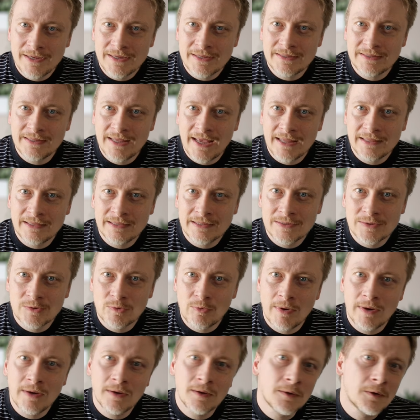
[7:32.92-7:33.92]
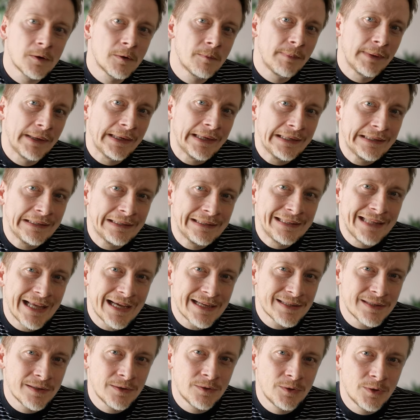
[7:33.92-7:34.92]
is that string copy
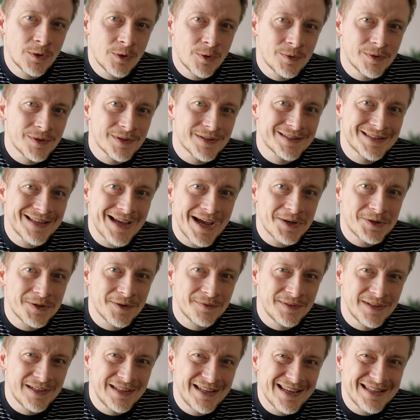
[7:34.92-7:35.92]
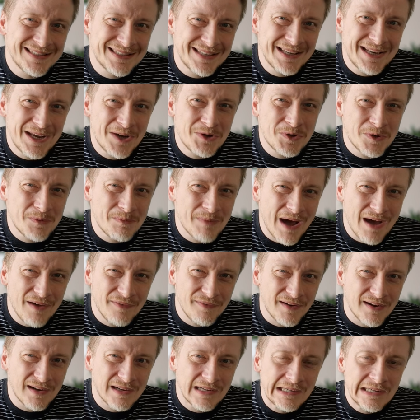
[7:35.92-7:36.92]
doesn't know the size of the destination
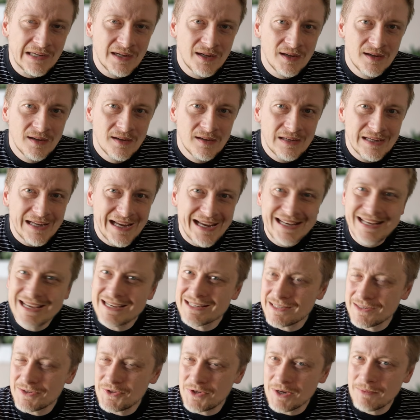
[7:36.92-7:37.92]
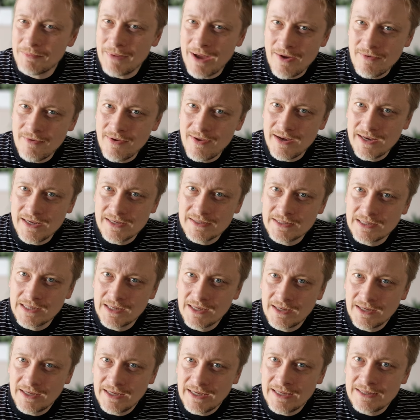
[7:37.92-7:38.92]
buffer. It doesn't check boundaries.
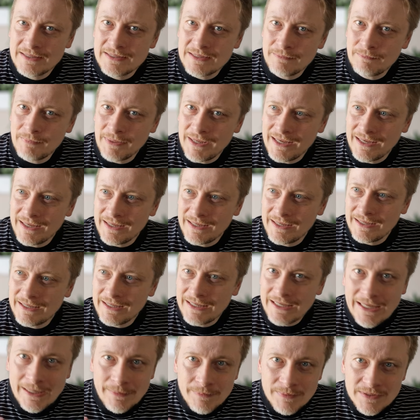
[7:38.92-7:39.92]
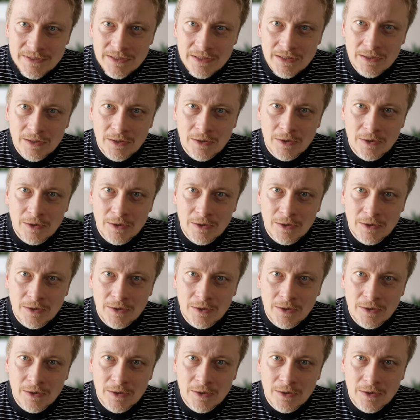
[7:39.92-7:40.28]
It simply keeps